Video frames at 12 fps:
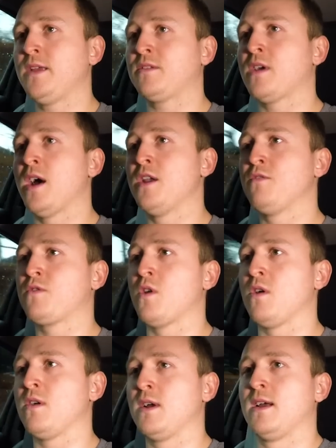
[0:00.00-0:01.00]
It's kind of
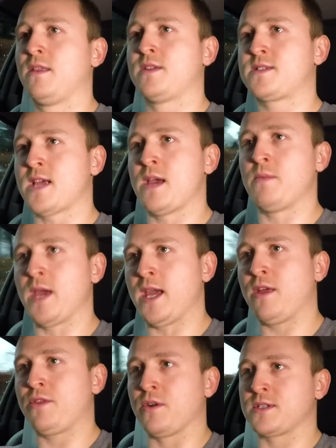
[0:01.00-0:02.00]
got the same
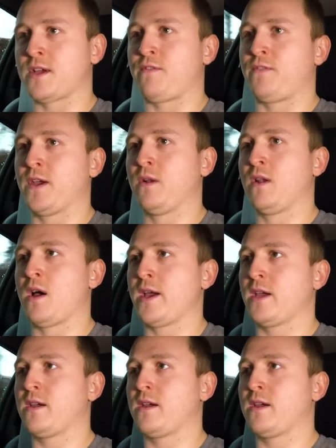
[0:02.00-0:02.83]
ethos. I feel like